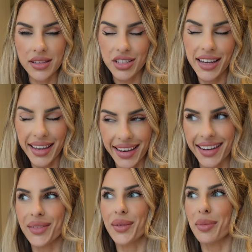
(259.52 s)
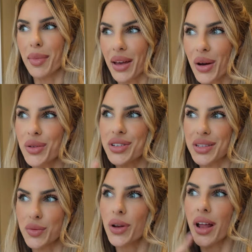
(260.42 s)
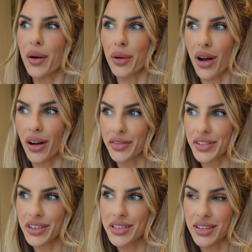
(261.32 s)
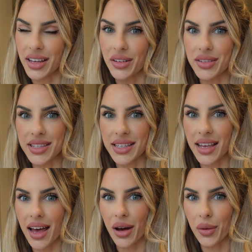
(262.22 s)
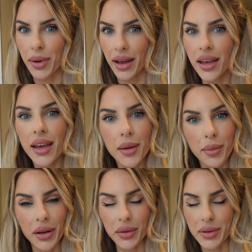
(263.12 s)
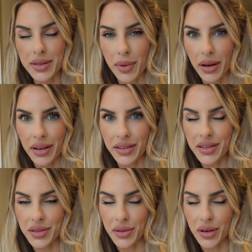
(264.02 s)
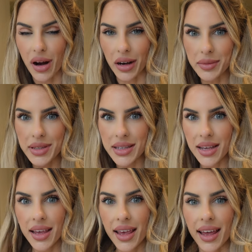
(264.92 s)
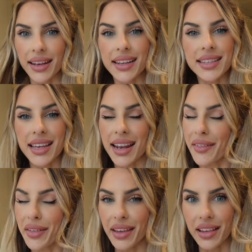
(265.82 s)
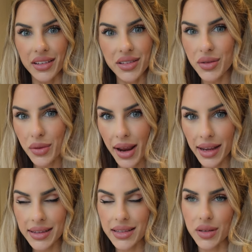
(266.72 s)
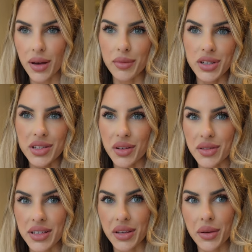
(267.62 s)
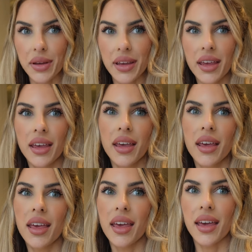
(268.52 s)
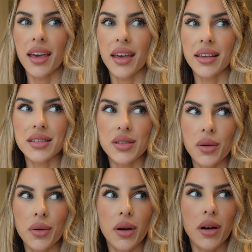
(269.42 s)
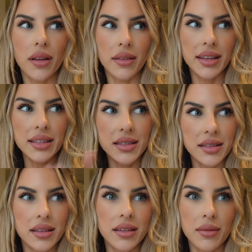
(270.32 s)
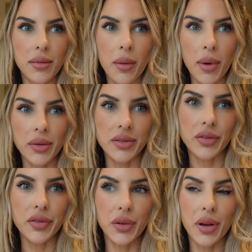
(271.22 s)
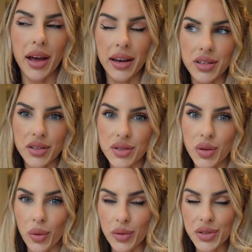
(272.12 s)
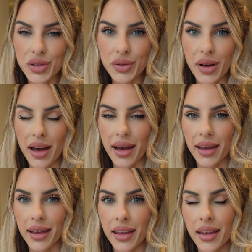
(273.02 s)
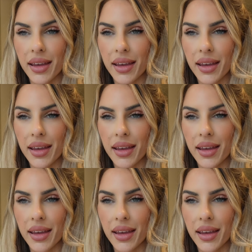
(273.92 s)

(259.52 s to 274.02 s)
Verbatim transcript: check in with my coaches one hour after so they could see how my body responded to the carbs and they said everything looks great so I'm just continuing and uh, so this amount of food I just told you I